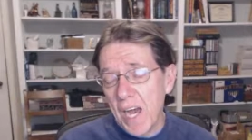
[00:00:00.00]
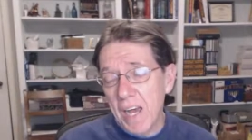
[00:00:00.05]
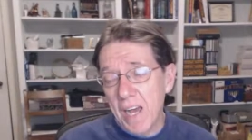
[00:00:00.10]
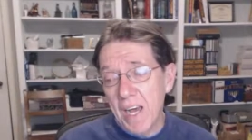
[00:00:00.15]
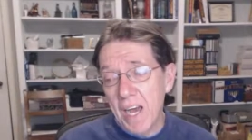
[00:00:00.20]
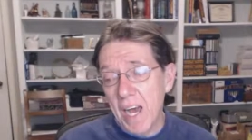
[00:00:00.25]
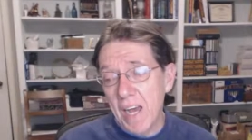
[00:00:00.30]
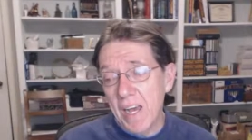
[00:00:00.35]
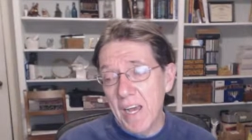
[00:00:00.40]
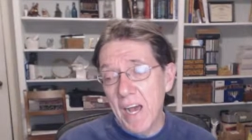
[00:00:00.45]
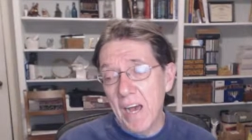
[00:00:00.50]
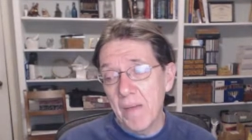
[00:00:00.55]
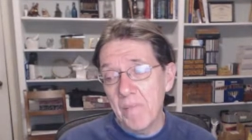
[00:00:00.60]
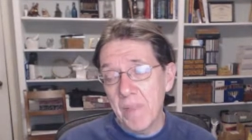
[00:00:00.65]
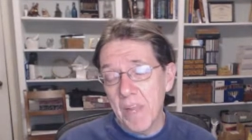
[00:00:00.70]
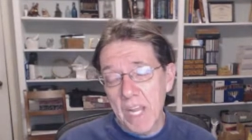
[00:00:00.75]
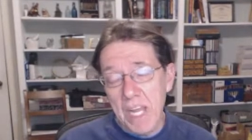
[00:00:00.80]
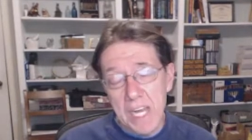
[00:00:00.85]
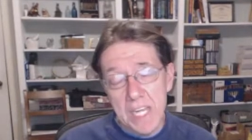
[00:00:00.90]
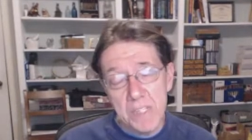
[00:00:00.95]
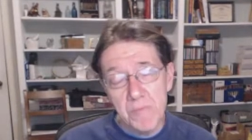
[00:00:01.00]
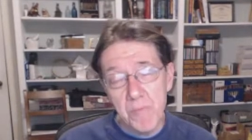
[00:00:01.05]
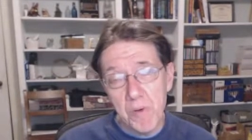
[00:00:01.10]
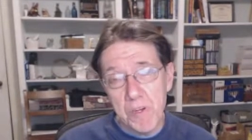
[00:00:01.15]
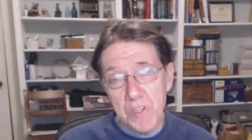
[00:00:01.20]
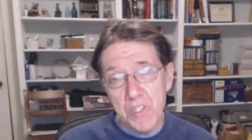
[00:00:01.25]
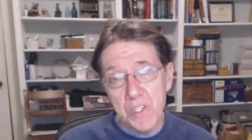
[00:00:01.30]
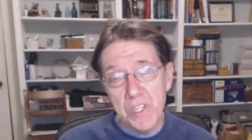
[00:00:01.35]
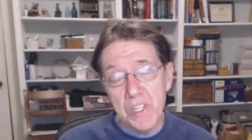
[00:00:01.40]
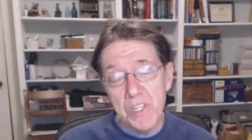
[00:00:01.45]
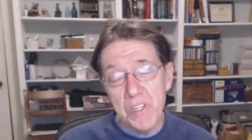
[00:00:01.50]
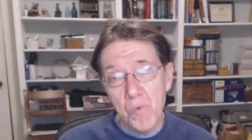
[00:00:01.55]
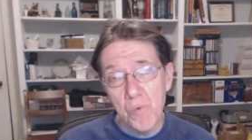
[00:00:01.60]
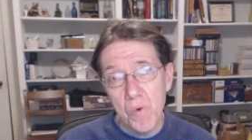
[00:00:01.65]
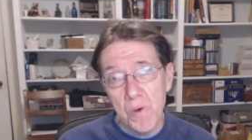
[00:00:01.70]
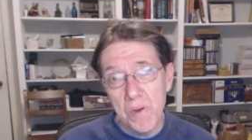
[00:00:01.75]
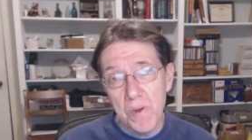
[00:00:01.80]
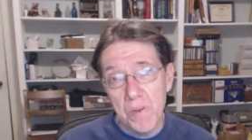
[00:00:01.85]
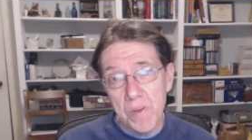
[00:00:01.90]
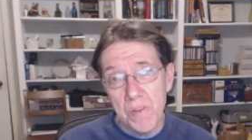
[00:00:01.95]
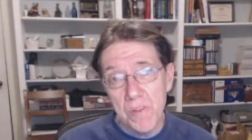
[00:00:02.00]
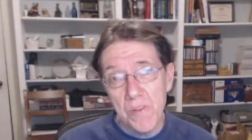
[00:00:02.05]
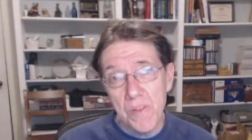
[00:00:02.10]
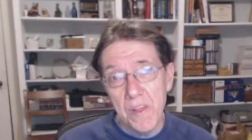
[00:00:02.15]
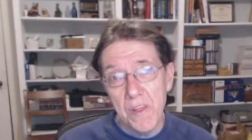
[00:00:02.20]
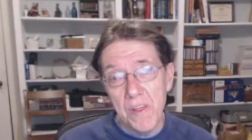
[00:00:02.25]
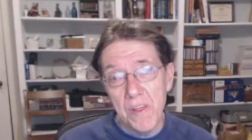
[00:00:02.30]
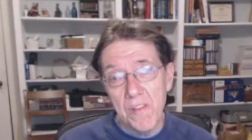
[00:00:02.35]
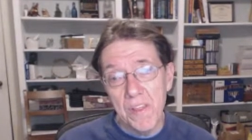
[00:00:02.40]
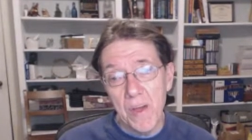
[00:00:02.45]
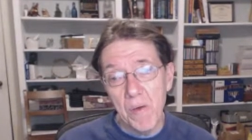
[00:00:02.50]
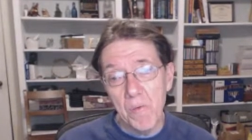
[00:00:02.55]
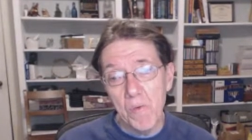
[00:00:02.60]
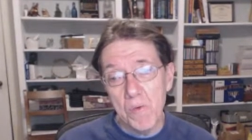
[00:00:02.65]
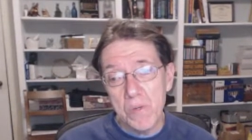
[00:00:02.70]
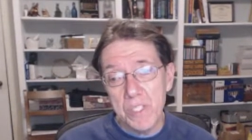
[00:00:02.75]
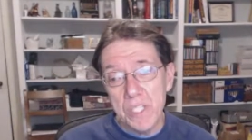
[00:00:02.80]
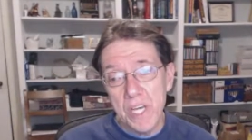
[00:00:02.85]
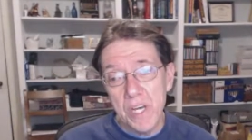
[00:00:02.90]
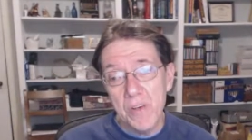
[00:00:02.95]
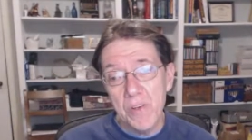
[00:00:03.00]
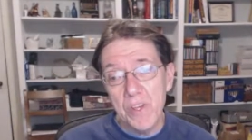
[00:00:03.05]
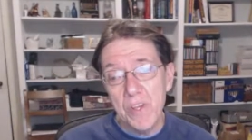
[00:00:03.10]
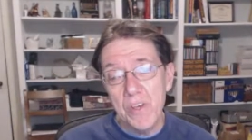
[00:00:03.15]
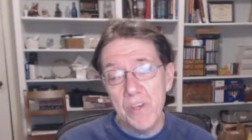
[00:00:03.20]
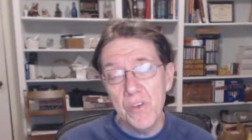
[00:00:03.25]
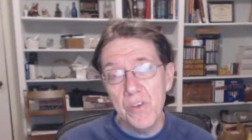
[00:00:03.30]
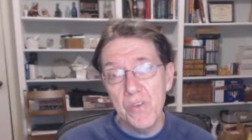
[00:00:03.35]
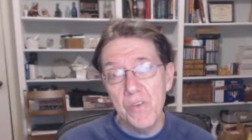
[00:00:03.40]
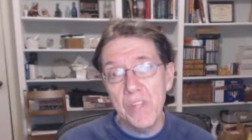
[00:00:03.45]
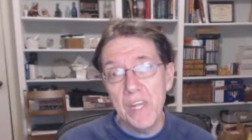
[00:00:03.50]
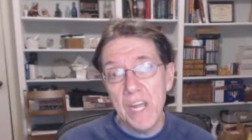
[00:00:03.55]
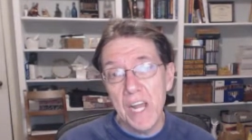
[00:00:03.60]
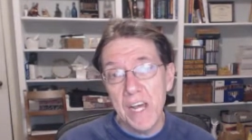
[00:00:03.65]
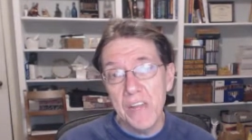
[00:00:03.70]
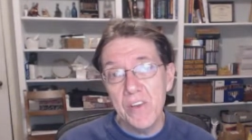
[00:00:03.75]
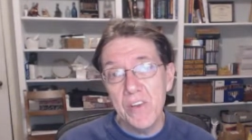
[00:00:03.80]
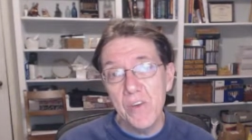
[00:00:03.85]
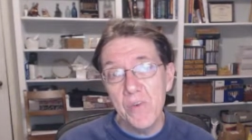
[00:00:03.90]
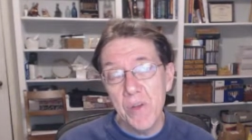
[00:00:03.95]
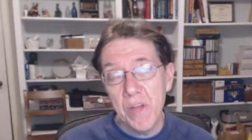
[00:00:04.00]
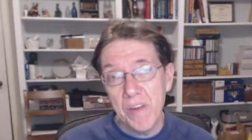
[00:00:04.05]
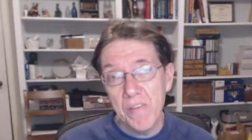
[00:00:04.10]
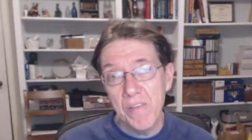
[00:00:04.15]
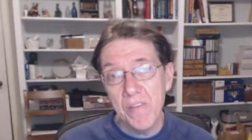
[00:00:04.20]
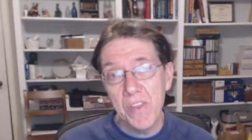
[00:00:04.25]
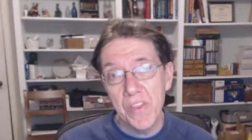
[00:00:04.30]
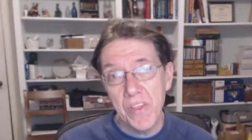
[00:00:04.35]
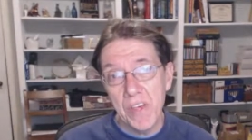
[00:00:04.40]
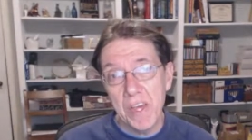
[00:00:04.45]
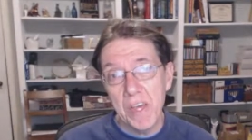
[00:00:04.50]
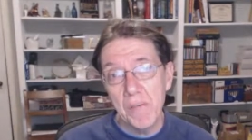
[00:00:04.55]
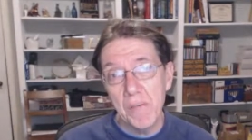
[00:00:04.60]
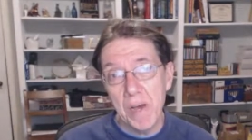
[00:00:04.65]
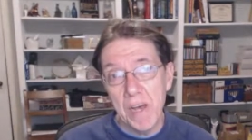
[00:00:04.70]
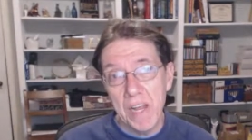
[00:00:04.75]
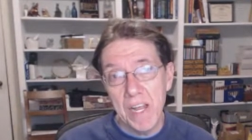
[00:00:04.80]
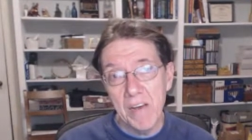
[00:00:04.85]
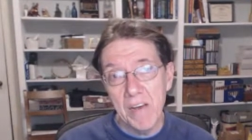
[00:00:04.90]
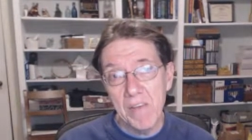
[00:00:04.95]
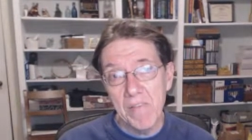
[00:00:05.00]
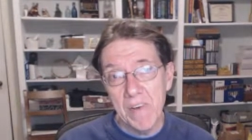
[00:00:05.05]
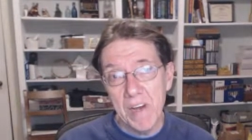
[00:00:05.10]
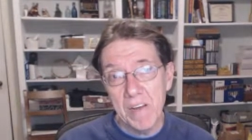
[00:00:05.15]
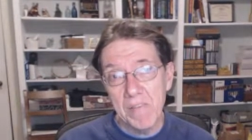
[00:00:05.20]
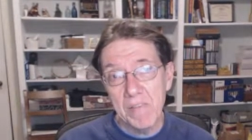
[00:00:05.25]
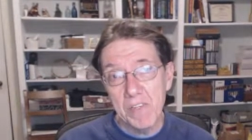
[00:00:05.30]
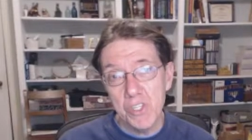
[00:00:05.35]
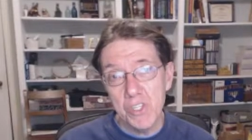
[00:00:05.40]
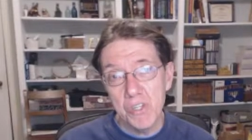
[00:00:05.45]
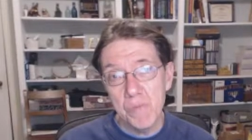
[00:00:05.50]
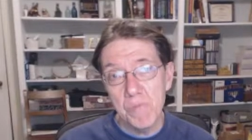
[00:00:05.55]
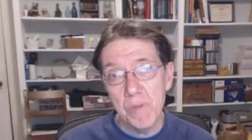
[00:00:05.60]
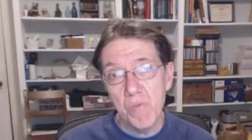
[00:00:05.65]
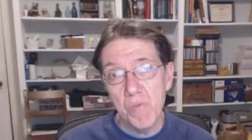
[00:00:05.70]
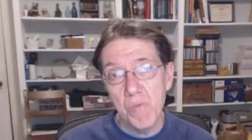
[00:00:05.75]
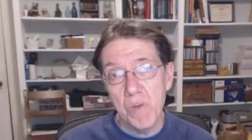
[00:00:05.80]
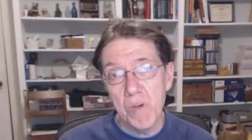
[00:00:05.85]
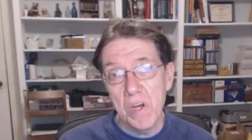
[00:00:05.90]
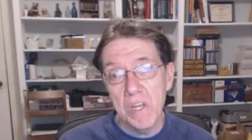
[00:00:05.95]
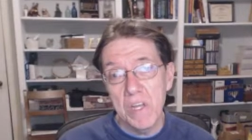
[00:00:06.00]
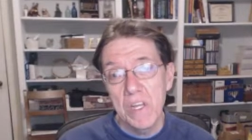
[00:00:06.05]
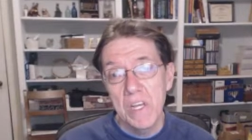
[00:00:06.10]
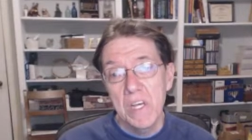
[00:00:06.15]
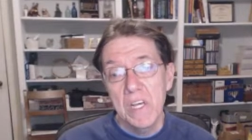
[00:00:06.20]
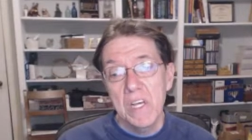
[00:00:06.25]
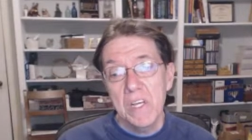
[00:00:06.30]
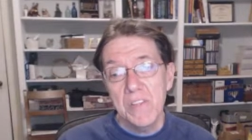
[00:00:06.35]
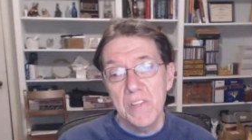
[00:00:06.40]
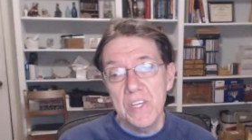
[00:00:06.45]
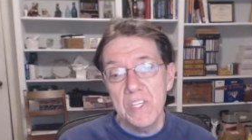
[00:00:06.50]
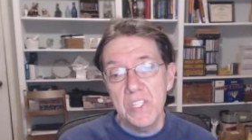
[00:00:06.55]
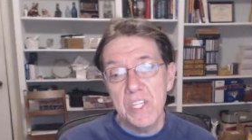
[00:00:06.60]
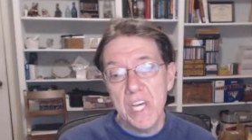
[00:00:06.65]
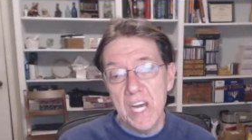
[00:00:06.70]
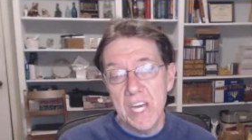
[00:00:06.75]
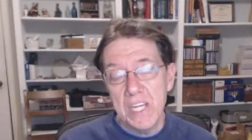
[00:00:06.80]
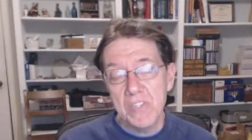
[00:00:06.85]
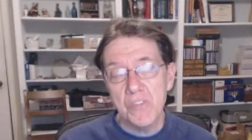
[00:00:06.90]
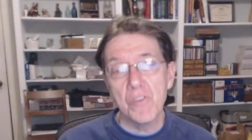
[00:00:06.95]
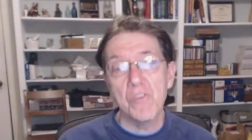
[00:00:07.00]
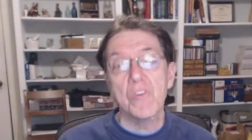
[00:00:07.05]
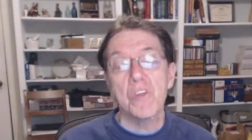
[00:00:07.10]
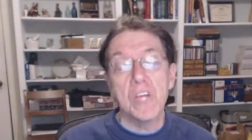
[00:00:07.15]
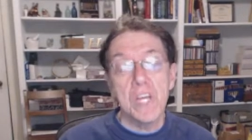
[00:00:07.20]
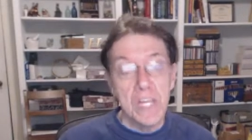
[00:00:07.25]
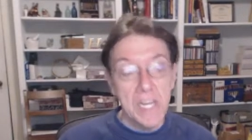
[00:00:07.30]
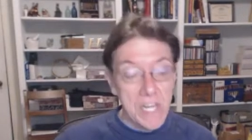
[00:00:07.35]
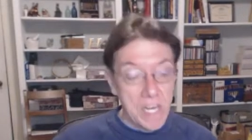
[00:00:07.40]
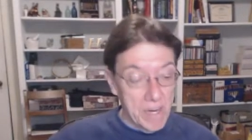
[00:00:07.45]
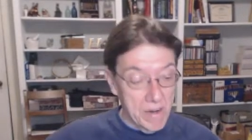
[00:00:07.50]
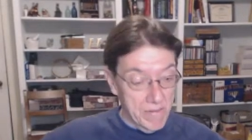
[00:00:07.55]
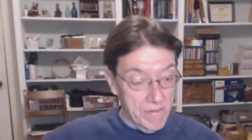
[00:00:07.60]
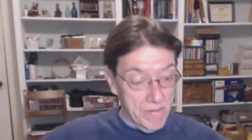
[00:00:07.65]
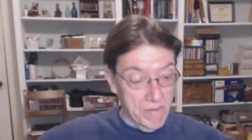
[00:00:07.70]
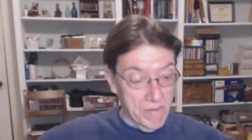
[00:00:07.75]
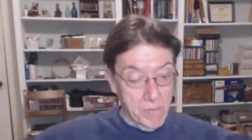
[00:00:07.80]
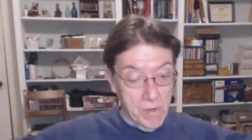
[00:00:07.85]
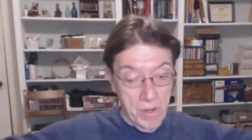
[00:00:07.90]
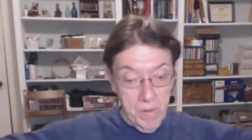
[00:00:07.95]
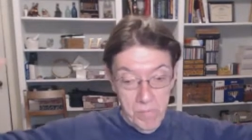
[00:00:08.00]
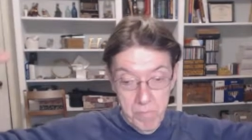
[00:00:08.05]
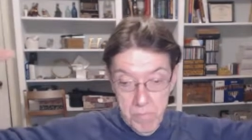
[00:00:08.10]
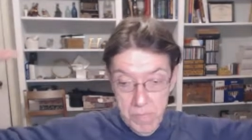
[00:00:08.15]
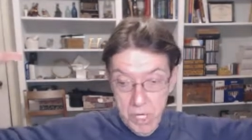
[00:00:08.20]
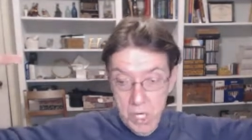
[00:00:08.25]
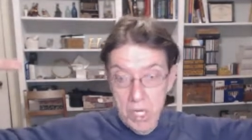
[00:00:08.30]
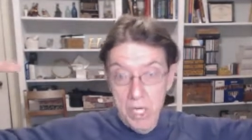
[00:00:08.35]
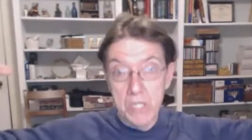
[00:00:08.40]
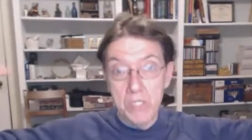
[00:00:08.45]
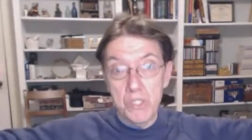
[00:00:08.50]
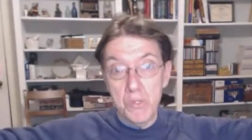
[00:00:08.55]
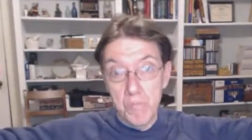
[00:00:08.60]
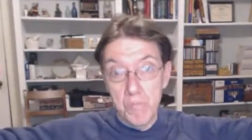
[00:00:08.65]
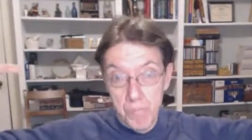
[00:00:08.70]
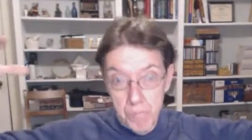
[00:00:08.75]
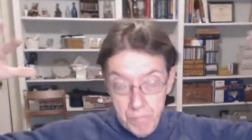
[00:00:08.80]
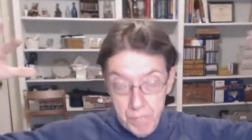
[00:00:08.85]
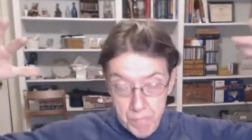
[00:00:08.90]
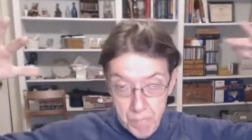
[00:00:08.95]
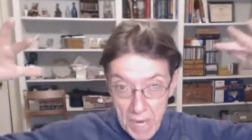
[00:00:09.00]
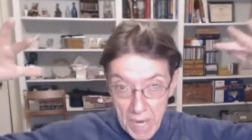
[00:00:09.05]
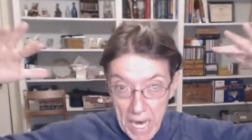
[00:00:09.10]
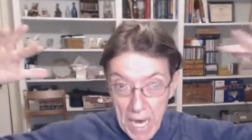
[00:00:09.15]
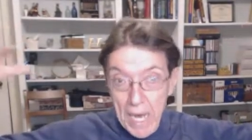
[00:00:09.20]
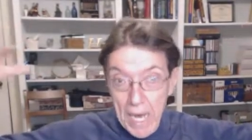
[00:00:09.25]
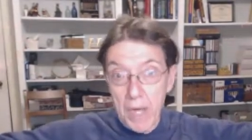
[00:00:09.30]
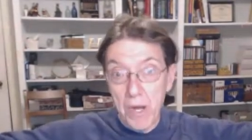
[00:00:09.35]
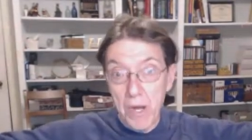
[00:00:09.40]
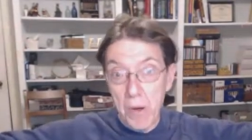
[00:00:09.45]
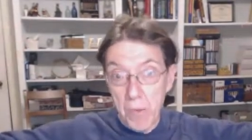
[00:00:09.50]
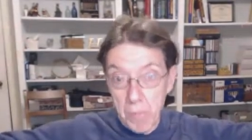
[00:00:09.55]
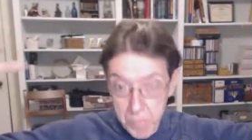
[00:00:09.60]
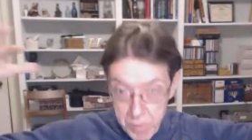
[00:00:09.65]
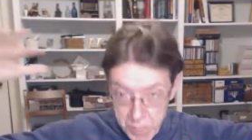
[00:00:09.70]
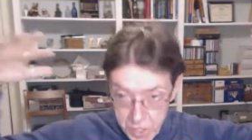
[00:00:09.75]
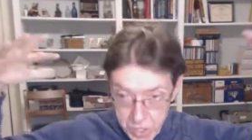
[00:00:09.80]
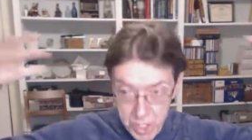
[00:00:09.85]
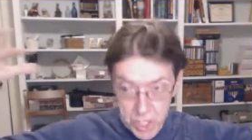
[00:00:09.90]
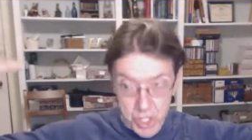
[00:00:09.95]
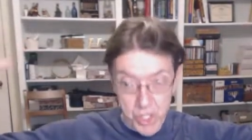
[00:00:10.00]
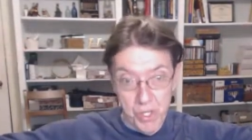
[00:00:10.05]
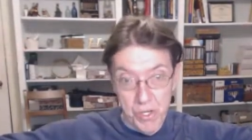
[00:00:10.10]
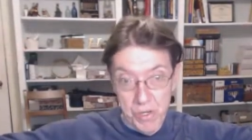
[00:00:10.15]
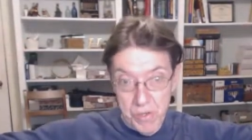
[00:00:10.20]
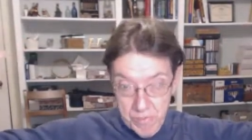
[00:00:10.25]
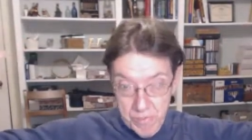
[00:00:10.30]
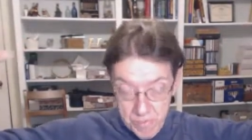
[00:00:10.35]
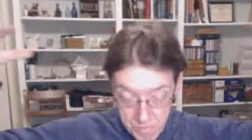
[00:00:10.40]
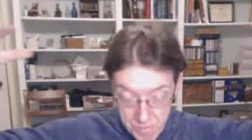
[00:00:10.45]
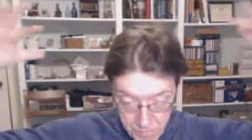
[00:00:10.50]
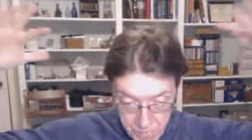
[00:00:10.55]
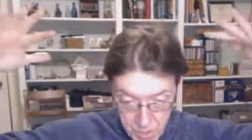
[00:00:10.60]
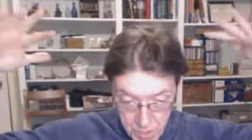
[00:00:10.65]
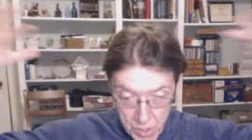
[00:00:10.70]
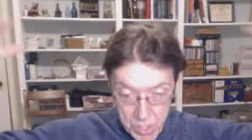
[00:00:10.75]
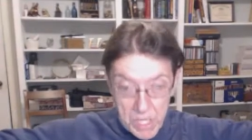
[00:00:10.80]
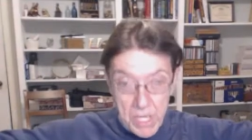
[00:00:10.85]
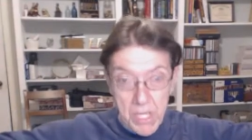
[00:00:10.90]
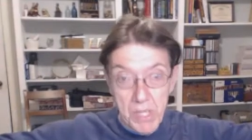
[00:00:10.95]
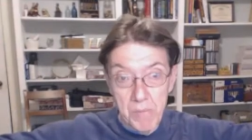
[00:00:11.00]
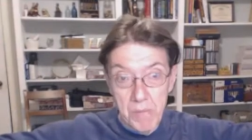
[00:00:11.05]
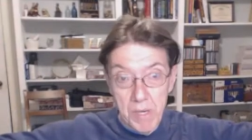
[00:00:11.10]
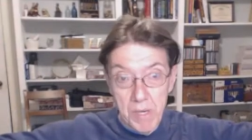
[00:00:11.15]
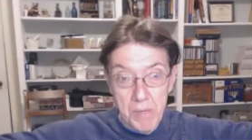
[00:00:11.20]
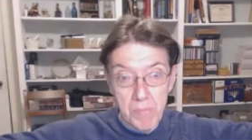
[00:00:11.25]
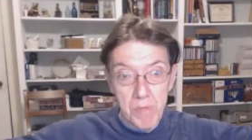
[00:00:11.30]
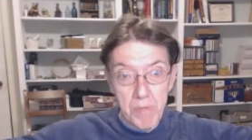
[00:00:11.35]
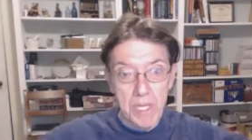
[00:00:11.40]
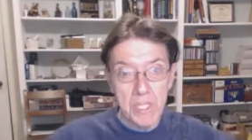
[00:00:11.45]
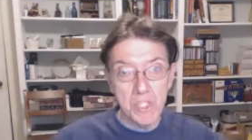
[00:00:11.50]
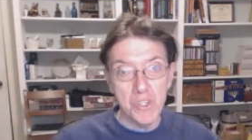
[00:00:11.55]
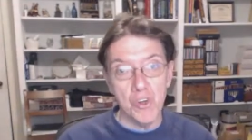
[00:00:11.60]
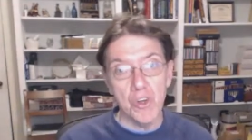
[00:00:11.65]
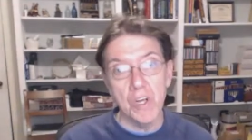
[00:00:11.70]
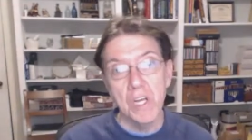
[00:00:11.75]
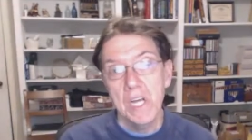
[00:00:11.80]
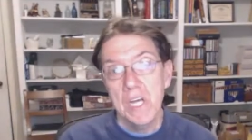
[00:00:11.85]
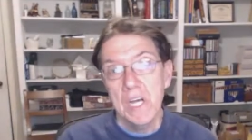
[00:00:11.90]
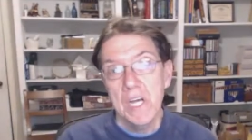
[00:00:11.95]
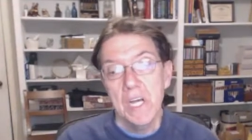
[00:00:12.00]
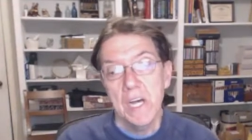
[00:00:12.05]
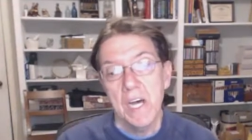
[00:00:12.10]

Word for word: I, I, I'm the last person in the world that will tell you that I know everything about how Fiverr should be run. These guys are looking at it from a much higher position. They're looking at the big picture.